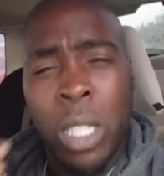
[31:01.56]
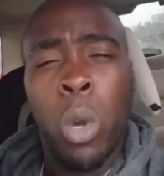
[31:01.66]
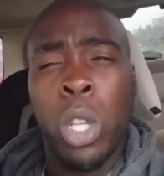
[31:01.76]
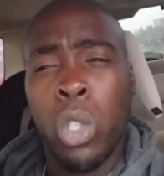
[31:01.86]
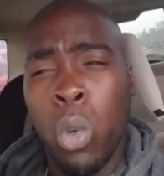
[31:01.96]

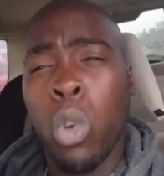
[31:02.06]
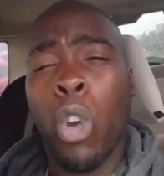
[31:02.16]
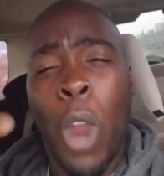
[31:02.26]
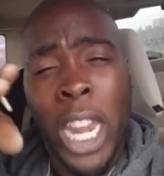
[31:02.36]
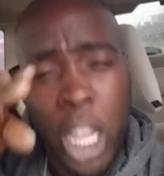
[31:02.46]
going to
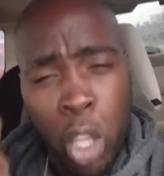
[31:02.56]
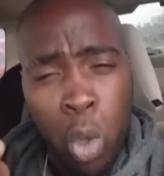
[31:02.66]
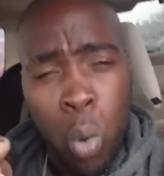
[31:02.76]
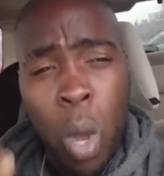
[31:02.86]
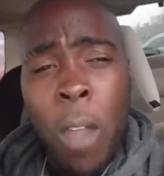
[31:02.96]
credit
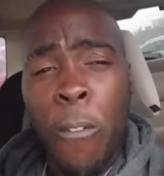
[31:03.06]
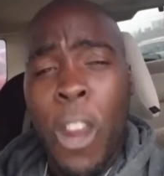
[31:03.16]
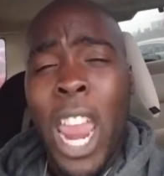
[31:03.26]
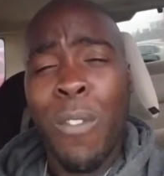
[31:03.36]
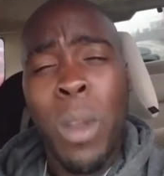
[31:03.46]
you for
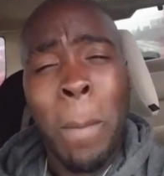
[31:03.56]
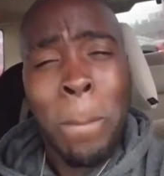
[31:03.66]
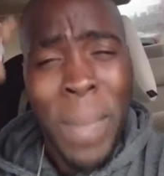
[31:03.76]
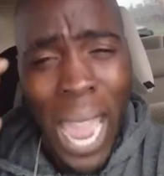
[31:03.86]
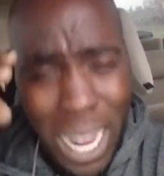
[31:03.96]
every
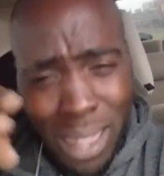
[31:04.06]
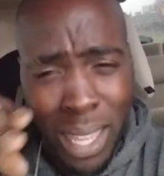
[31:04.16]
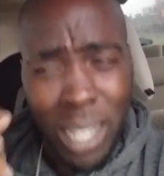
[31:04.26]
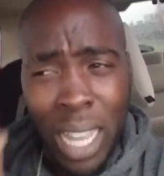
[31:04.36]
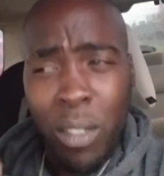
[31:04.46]
bad
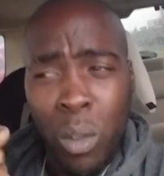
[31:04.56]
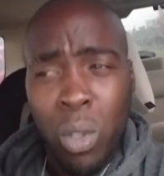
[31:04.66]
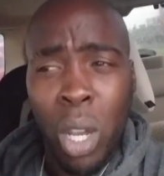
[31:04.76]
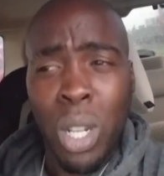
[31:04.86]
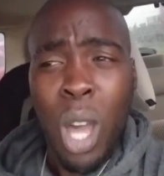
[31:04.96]
thing that you've
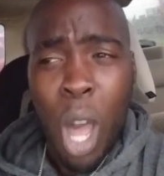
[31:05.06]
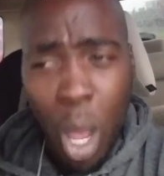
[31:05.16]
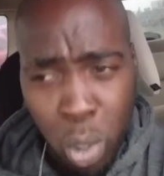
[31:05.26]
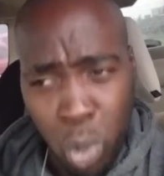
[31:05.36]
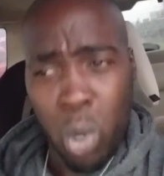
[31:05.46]
done
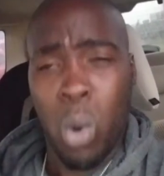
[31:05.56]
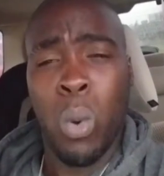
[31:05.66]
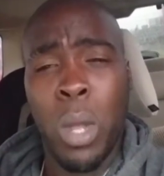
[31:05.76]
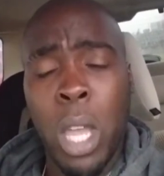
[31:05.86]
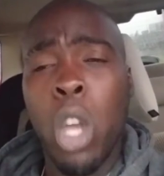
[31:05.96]
also.
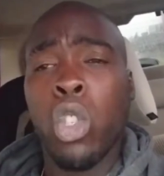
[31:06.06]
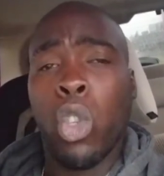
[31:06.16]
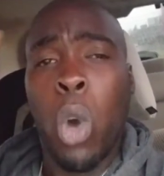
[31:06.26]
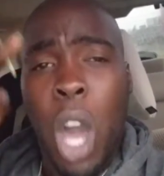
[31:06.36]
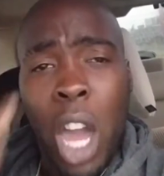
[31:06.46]

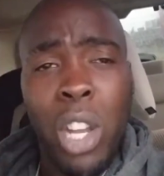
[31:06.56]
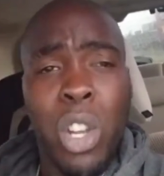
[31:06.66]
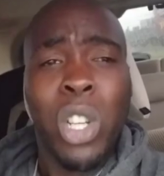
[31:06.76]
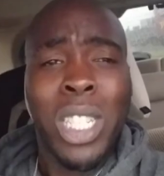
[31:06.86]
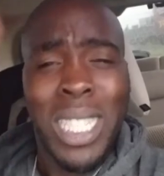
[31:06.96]
So
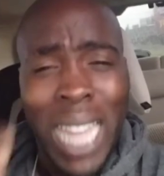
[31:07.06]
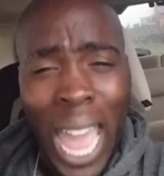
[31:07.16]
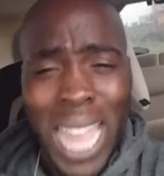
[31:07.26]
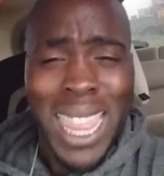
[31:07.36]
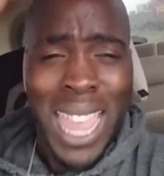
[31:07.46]

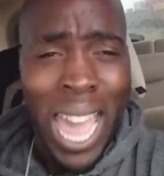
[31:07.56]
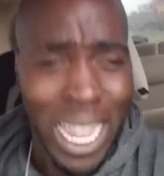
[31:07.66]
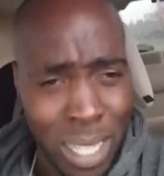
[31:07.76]
understand that